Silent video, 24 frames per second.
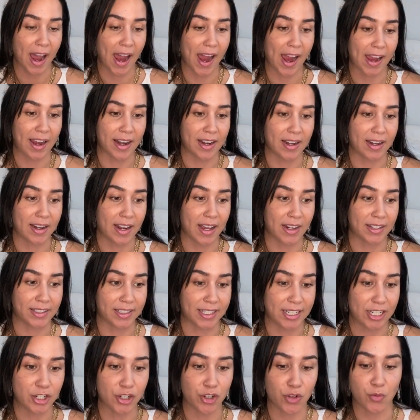And
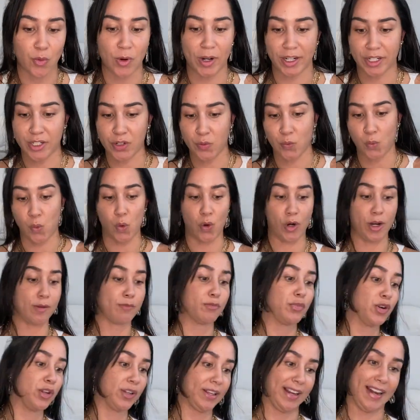unless you're wanting to walk and
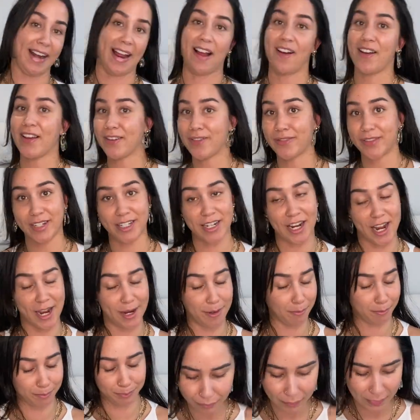pull it out every
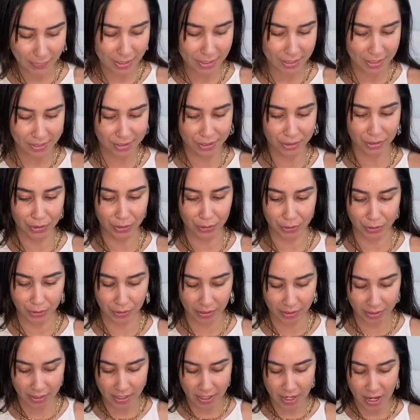time, it doesn't look
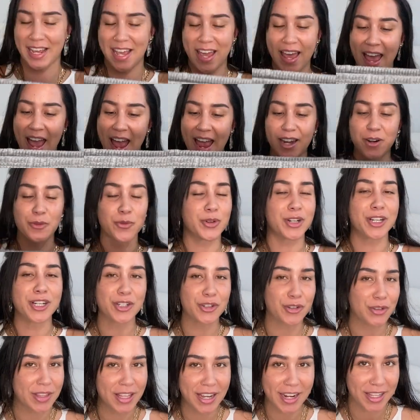good. And it wouldn't
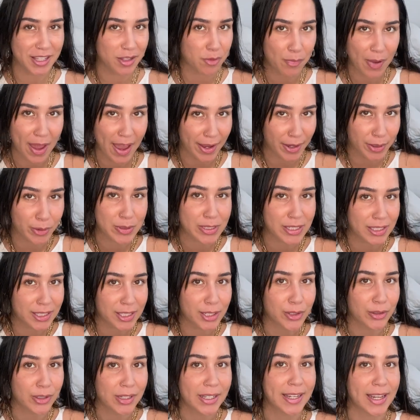do that at the back. It was
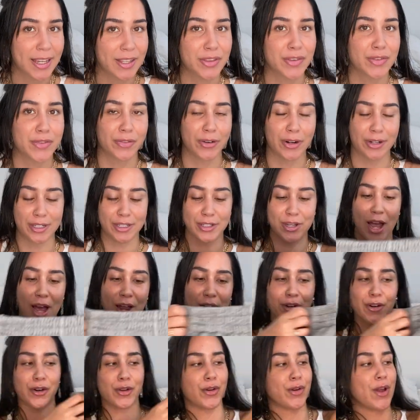literally at the front. So I
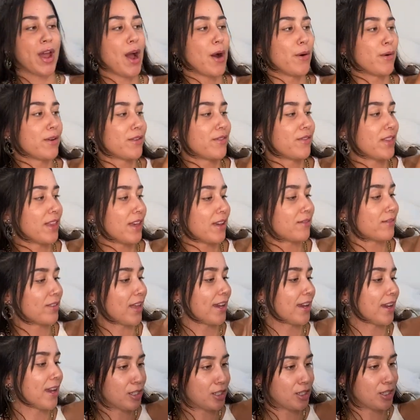don't know however they've
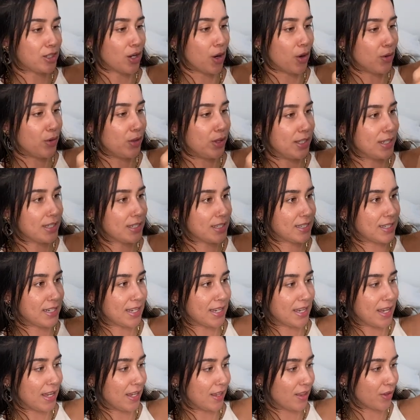like sewn this
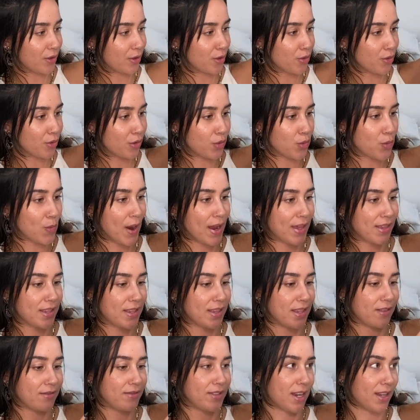together or the way that
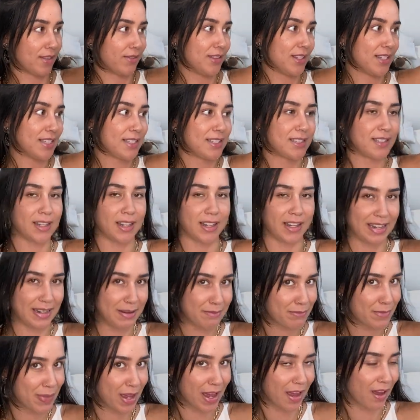they've done the
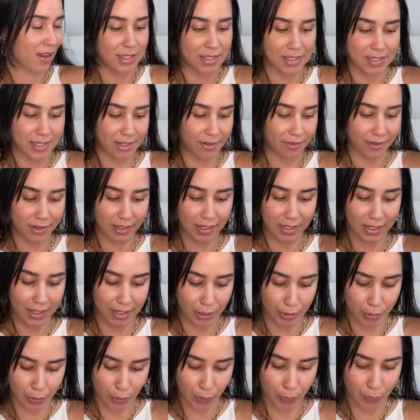seam, but it's definitely a
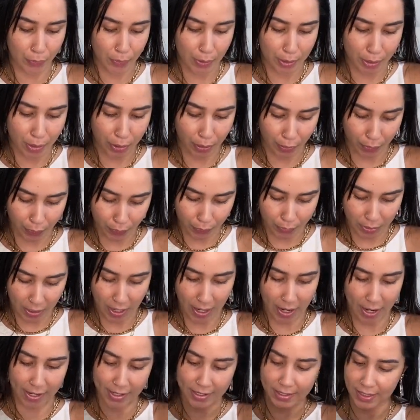no-go,
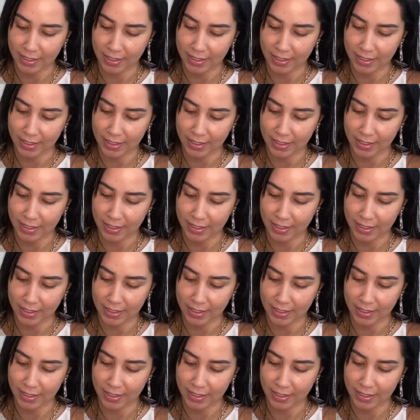guys.